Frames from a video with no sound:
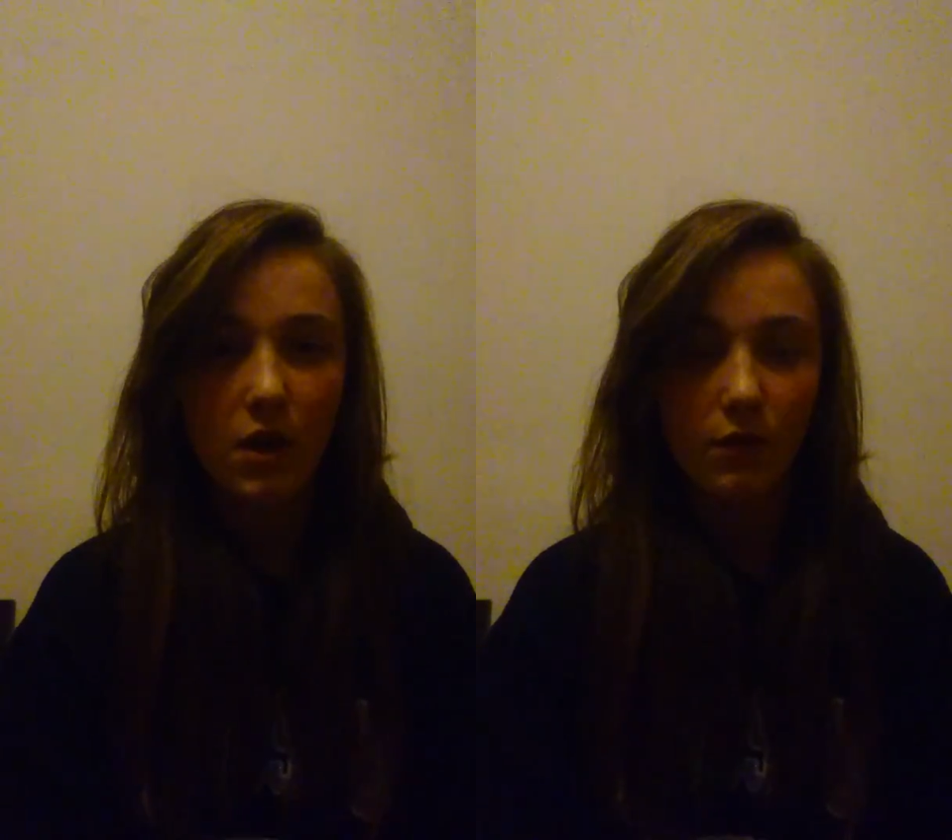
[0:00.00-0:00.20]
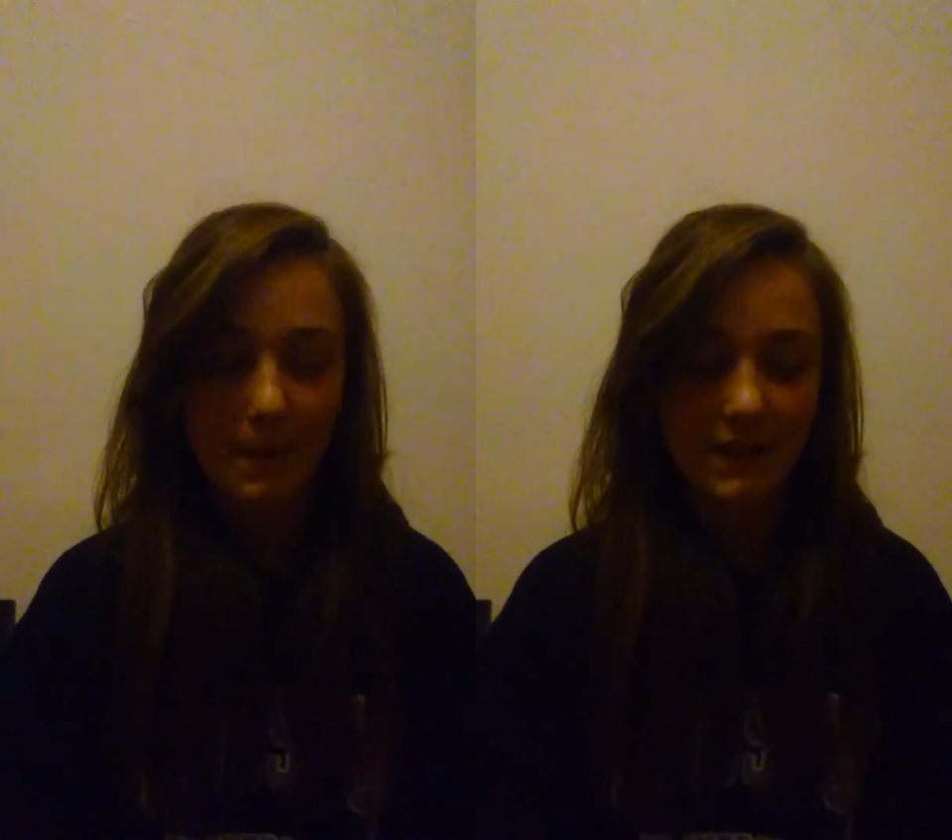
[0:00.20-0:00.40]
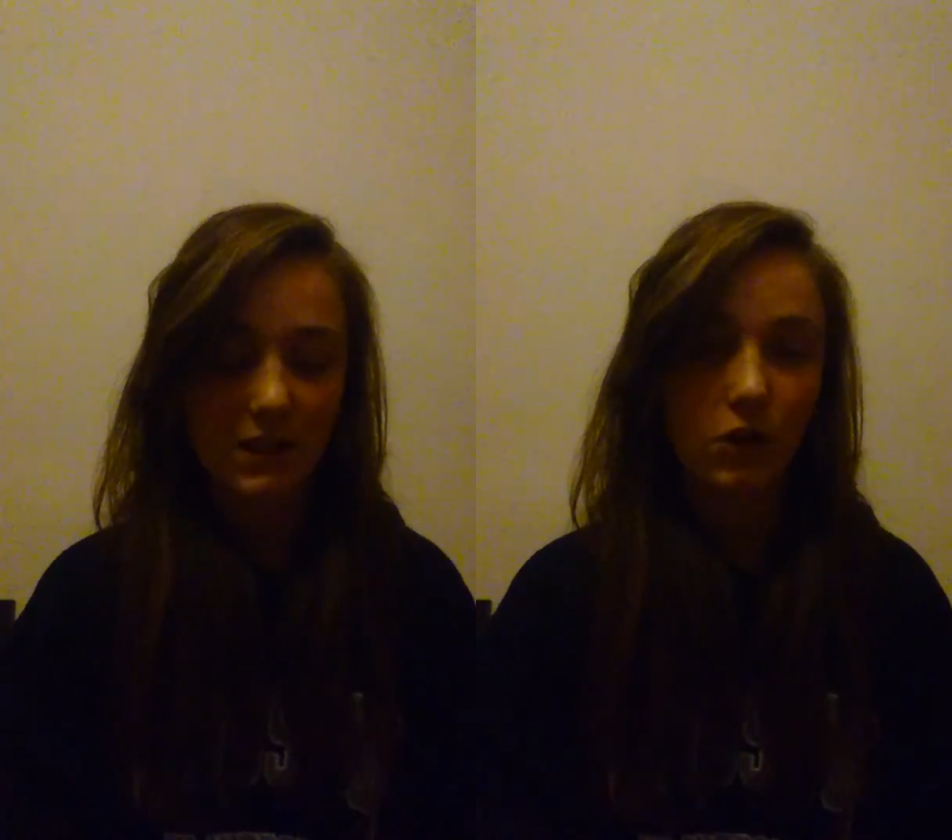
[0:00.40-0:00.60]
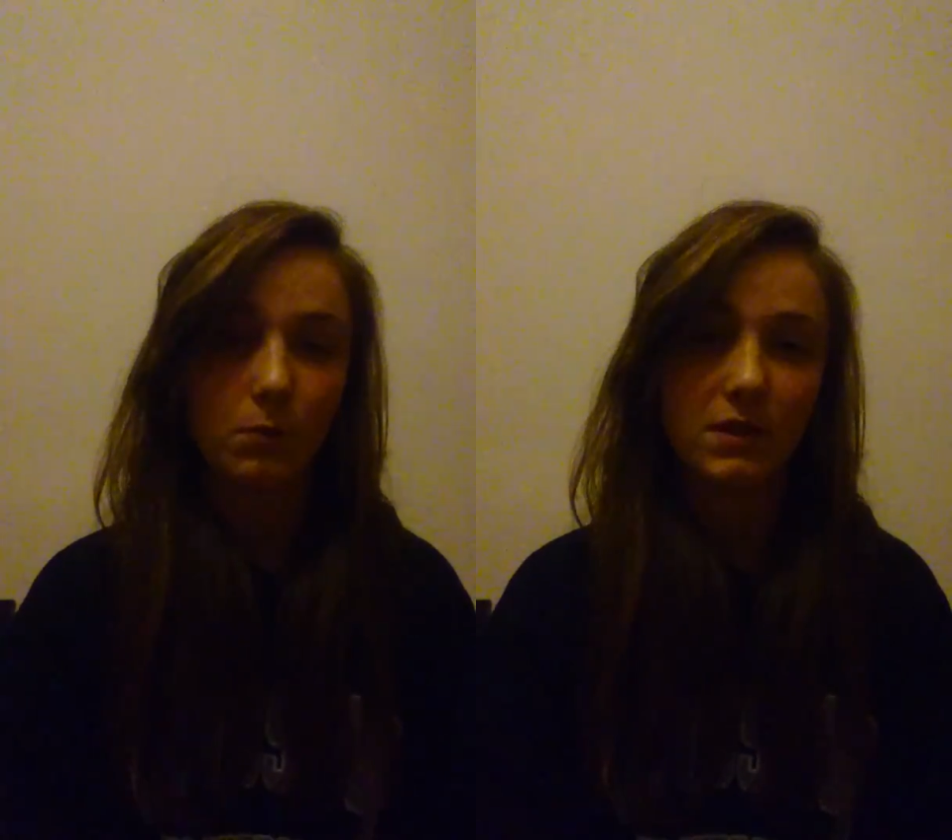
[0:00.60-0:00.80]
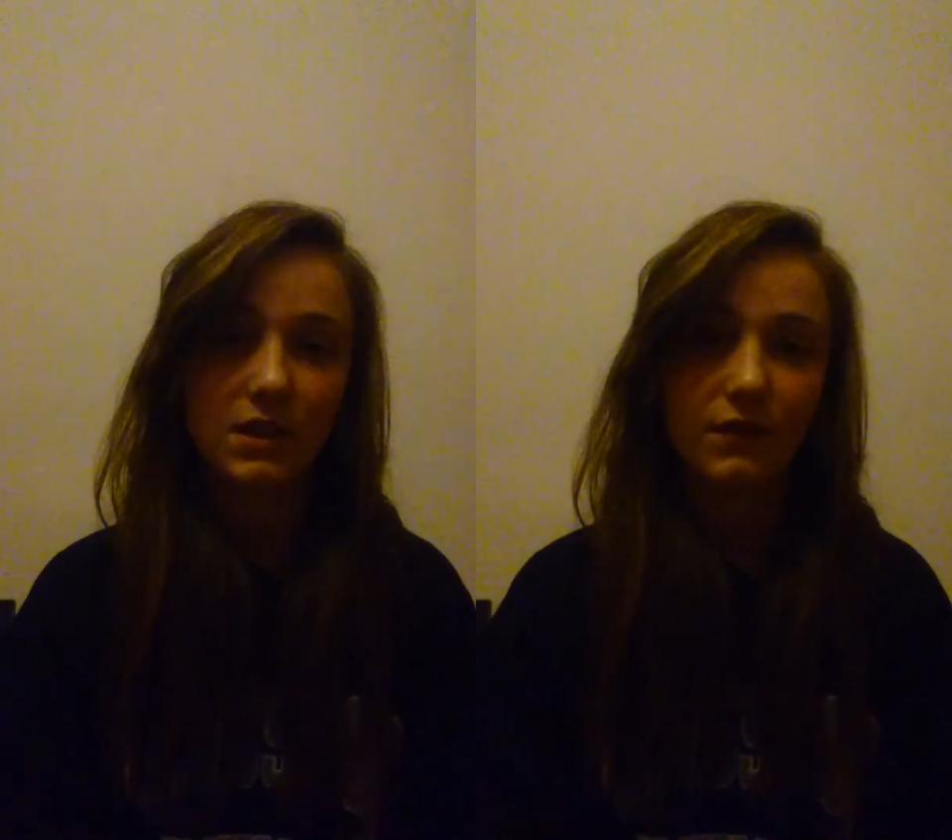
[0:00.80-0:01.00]
romantic
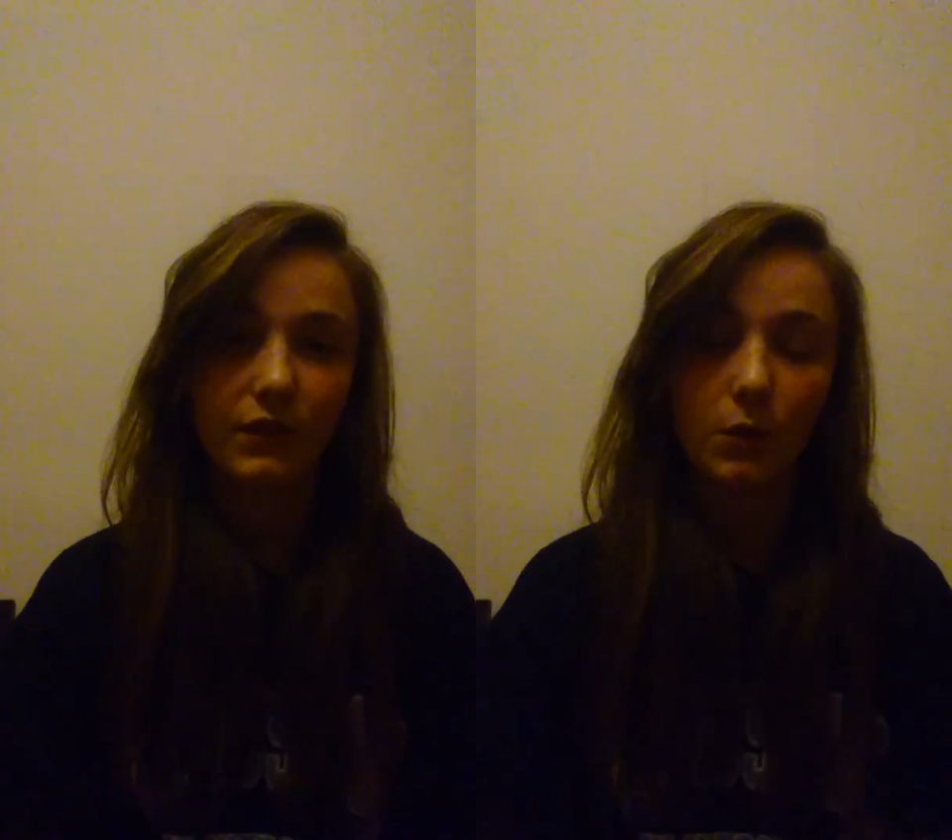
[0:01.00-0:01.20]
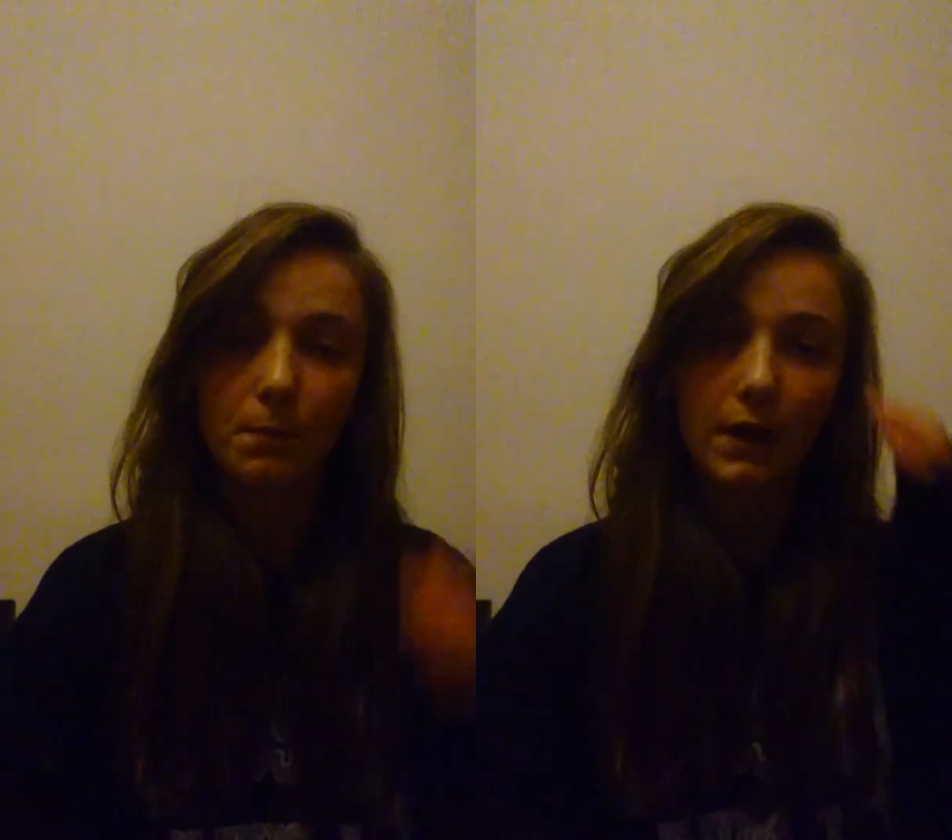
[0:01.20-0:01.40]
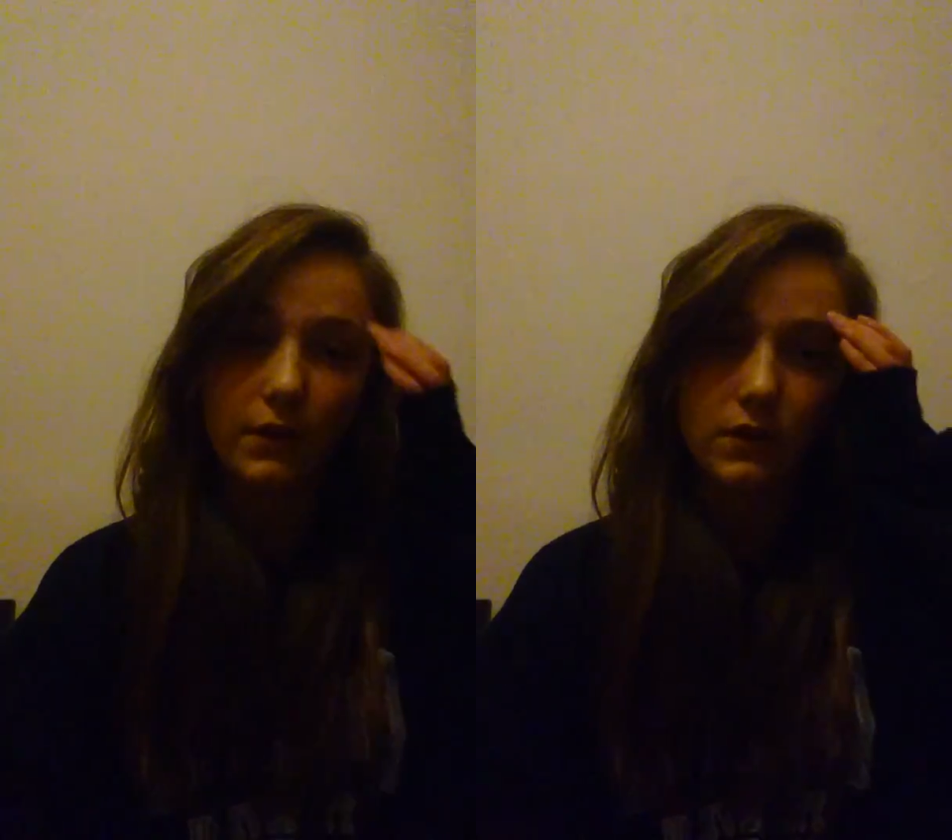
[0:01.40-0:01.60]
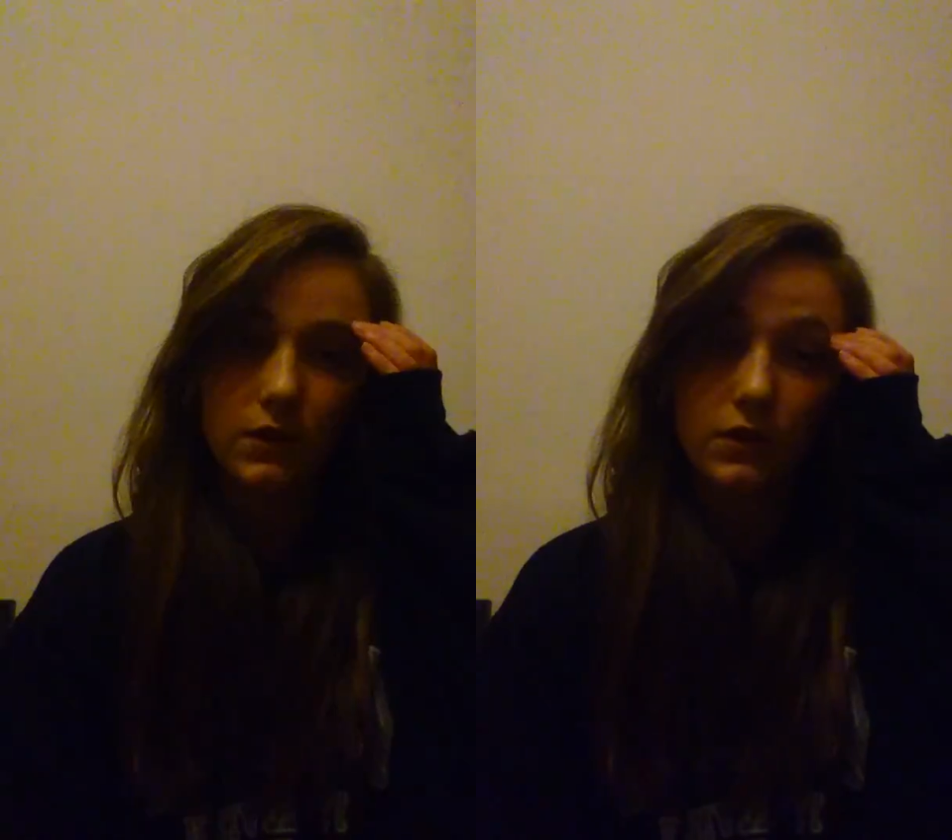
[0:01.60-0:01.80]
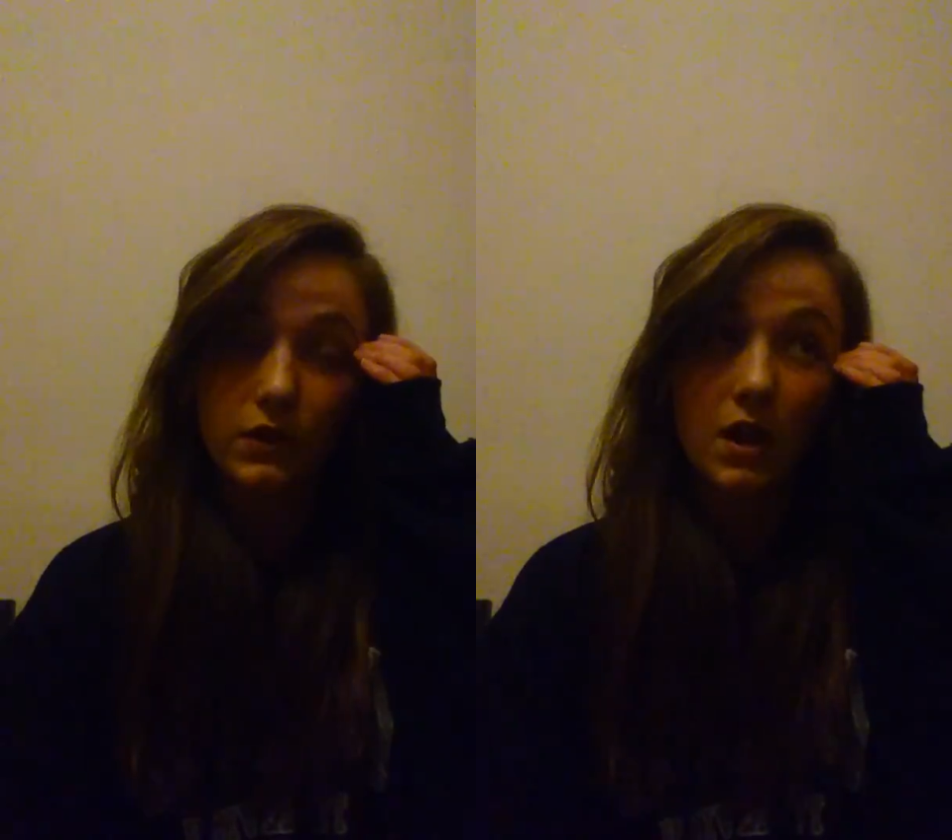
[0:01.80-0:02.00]
comedy film
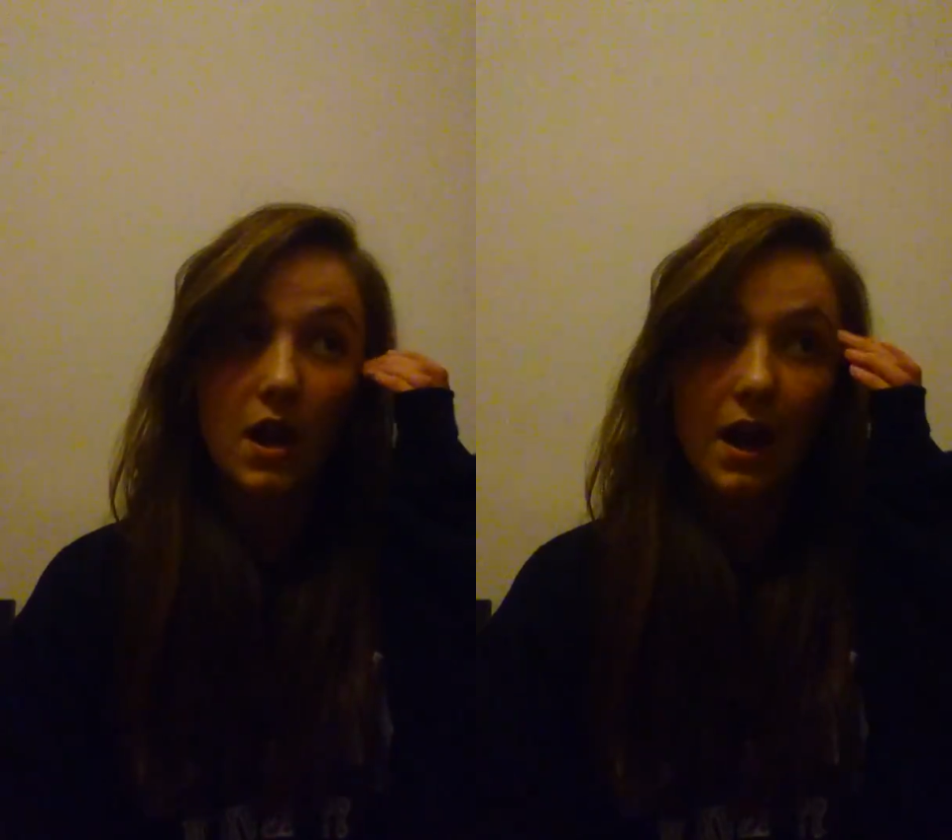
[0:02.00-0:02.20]
posters,